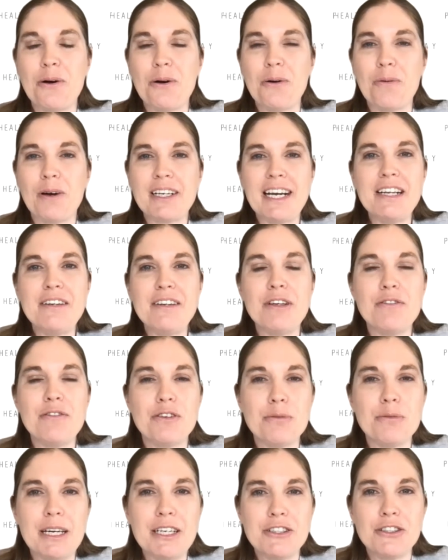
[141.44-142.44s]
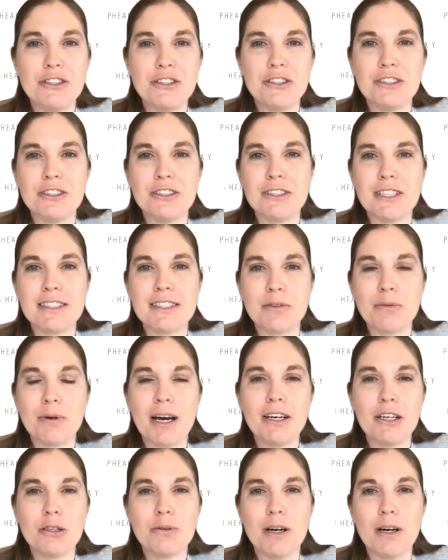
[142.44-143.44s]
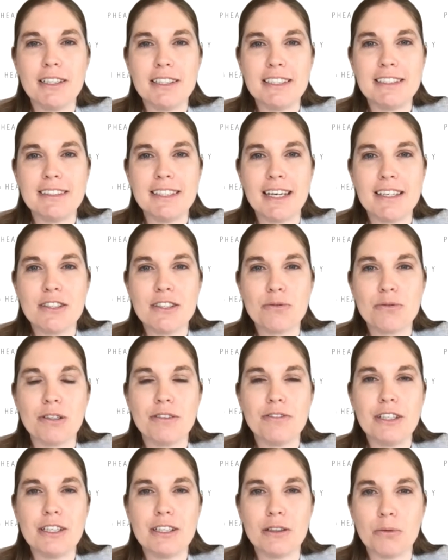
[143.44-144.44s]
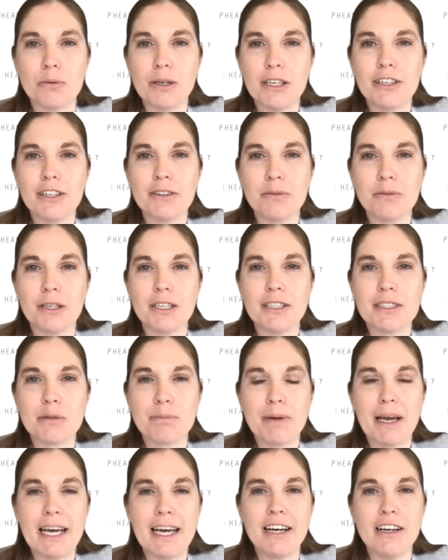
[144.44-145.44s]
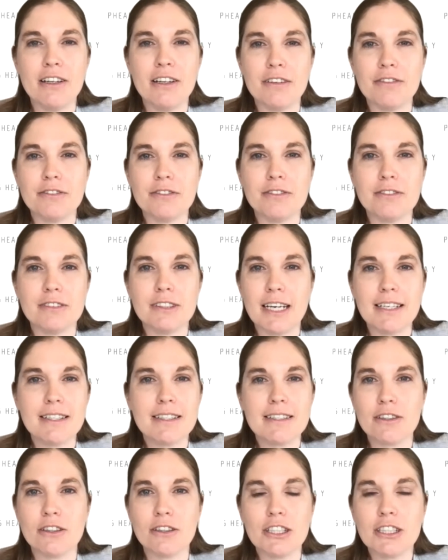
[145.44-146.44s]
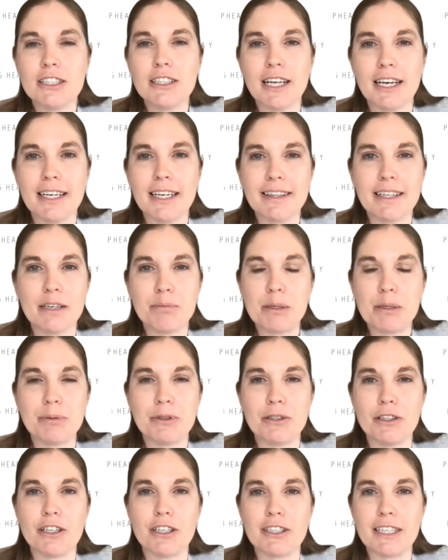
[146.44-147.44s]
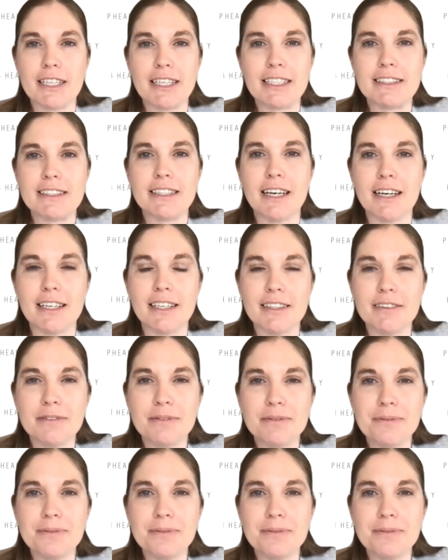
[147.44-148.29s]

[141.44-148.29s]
What kind of information does a water quality test reveal? What does a panel of tests look like that people are getting done?